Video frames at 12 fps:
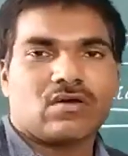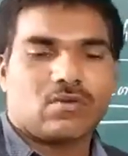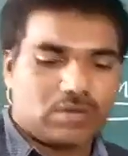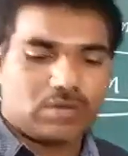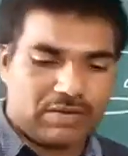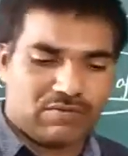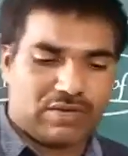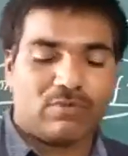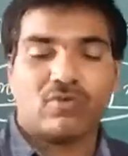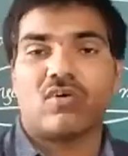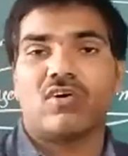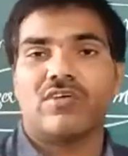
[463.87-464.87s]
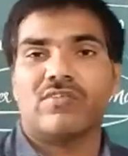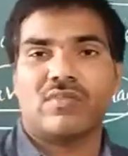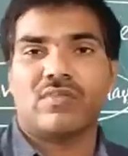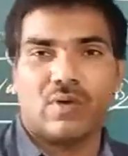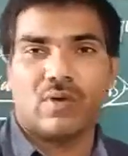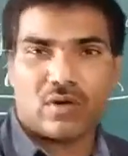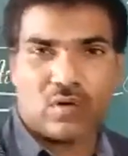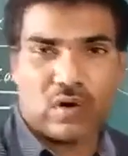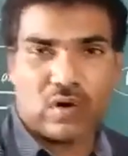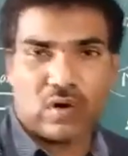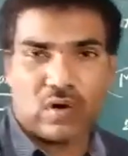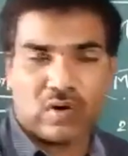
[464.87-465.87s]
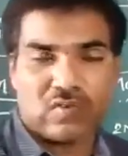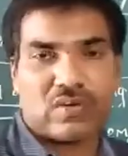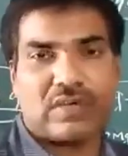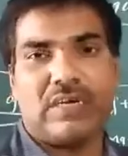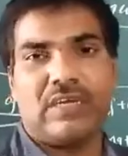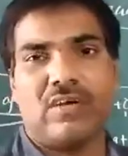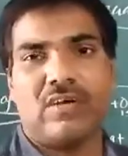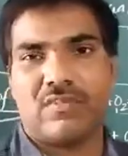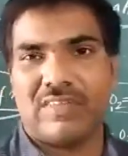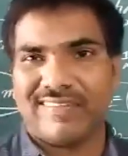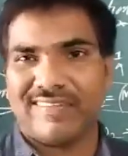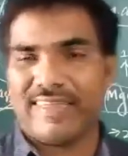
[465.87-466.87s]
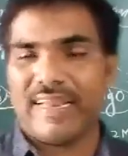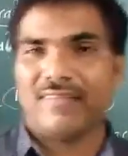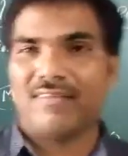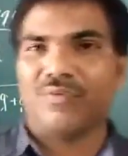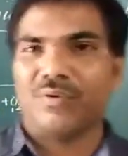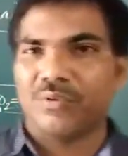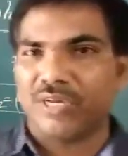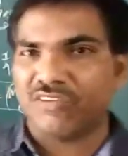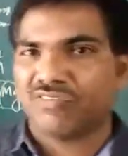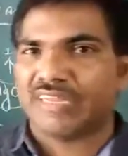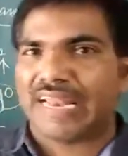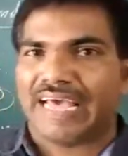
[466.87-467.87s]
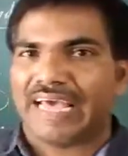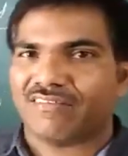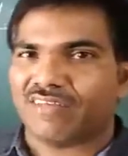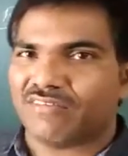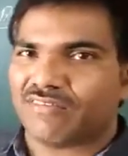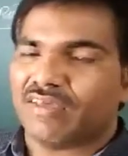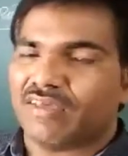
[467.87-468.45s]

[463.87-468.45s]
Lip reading: Okay, why? Because you are not studied in your 6th class, the foundation classes.